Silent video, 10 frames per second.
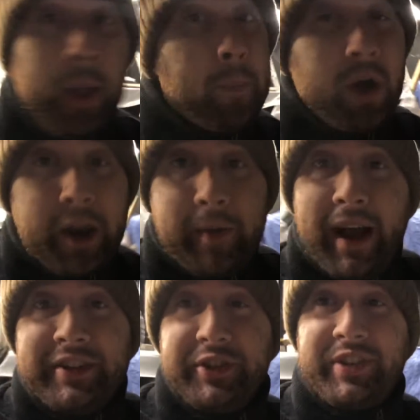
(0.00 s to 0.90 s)
but
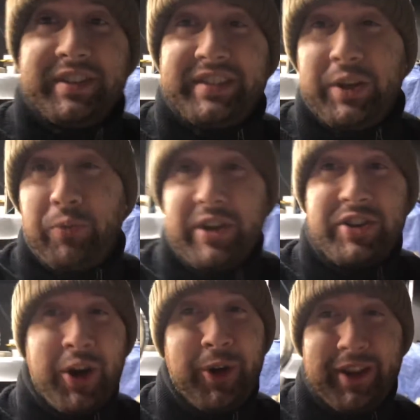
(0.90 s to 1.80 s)
as you can see, we
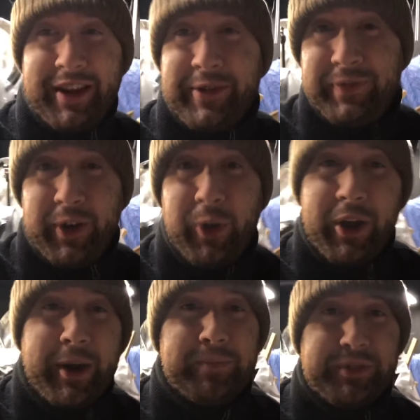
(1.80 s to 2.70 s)
totally filled
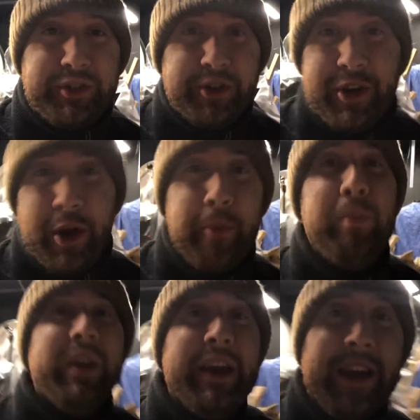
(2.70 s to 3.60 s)
up Studio
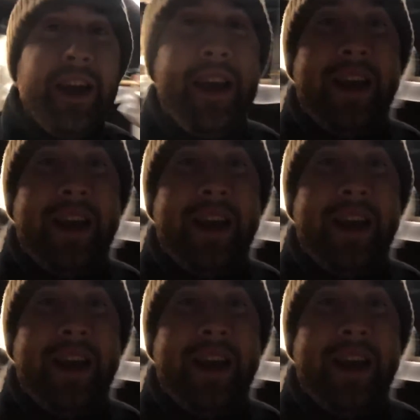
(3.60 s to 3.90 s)
B.